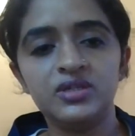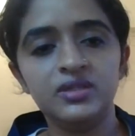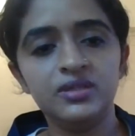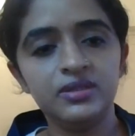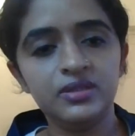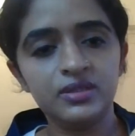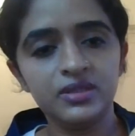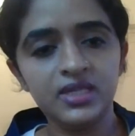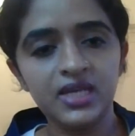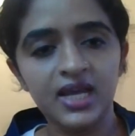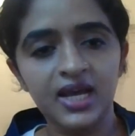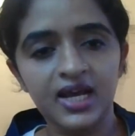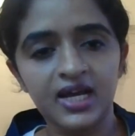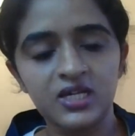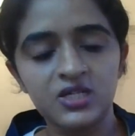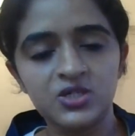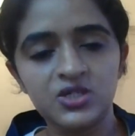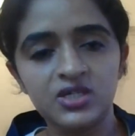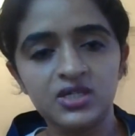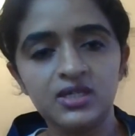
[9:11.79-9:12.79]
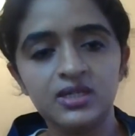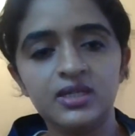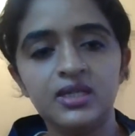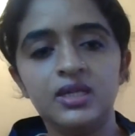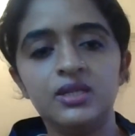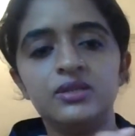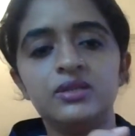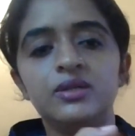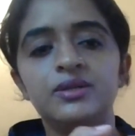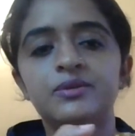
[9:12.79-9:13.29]
This is the anterior
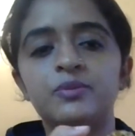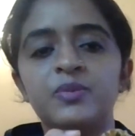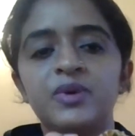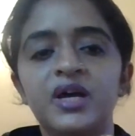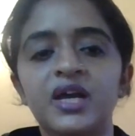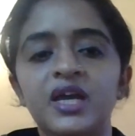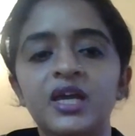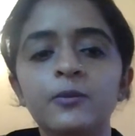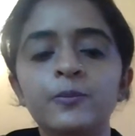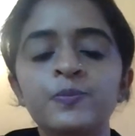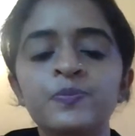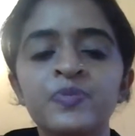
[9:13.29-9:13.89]
nasal spine.